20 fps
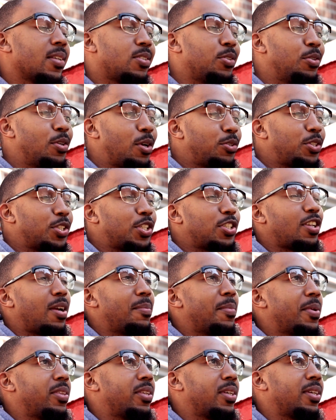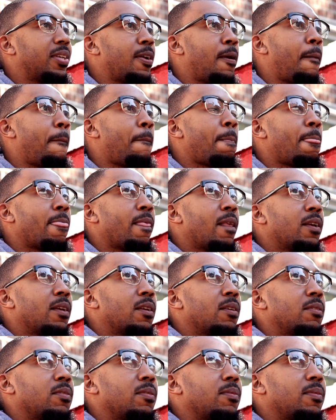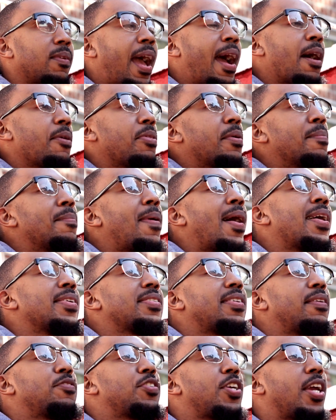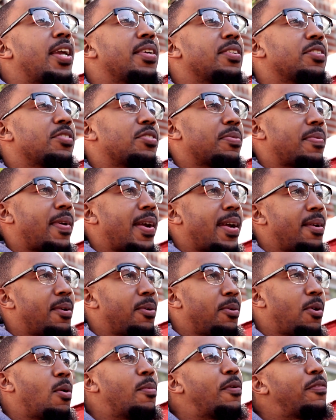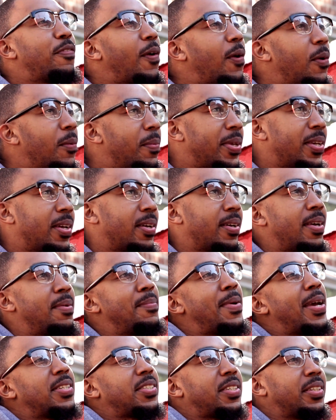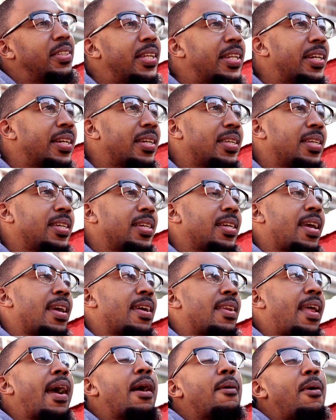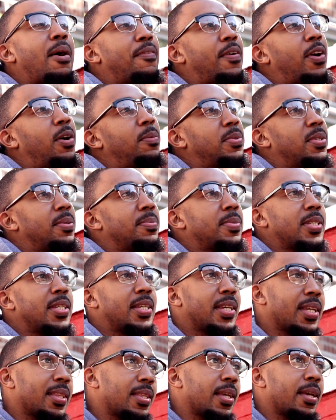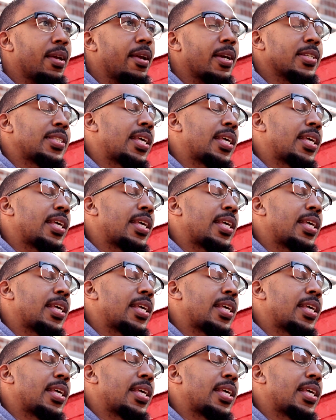just some of how their minds have changed around homophobia and masculinity and how I've helped them to get there.